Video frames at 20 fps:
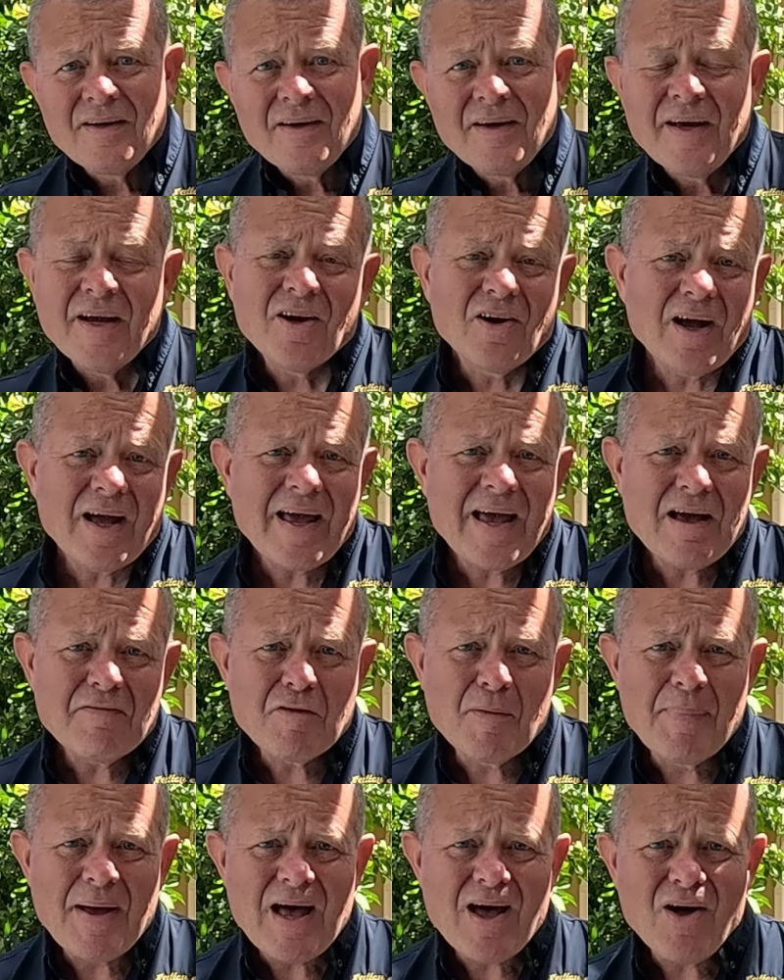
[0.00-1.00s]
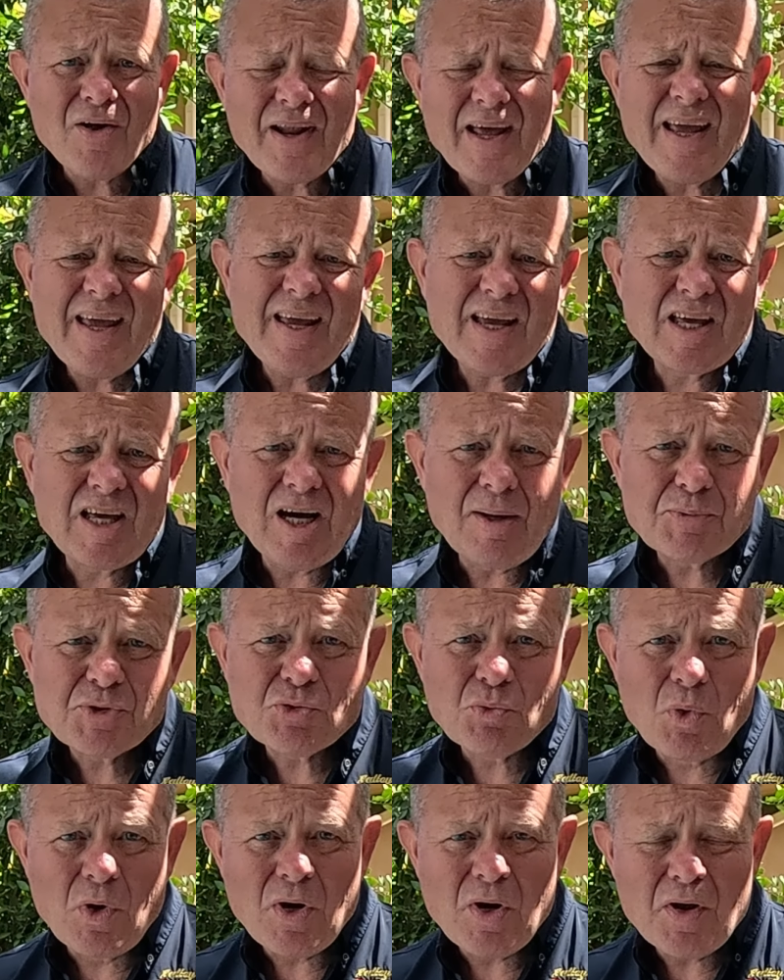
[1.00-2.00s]
Here I have about a cup's
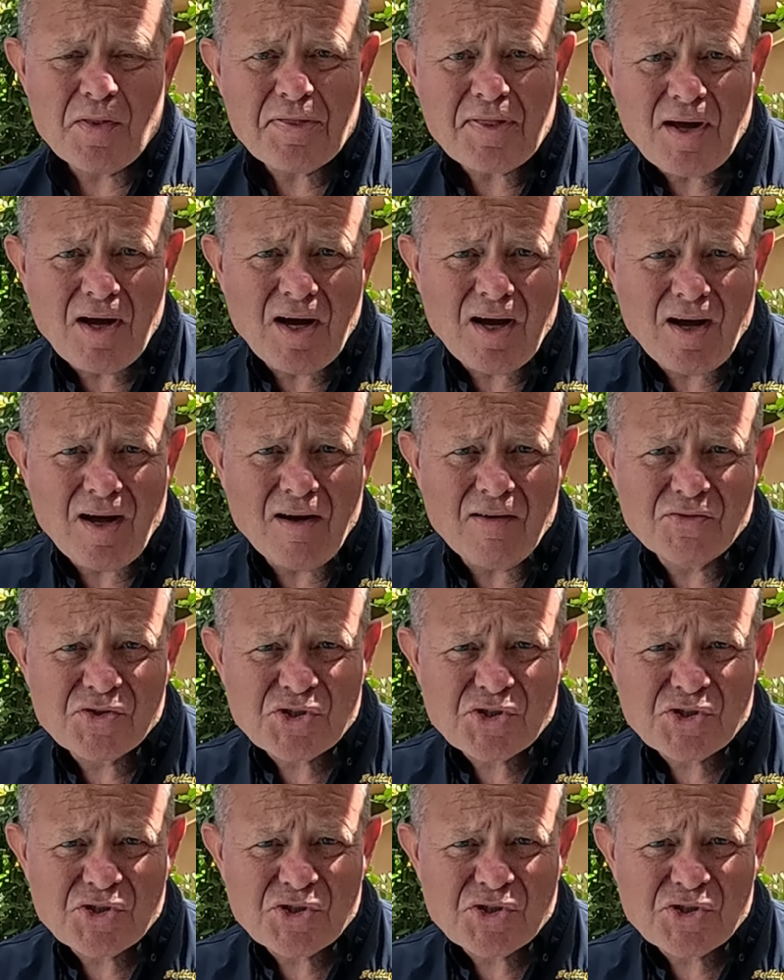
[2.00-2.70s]
worth of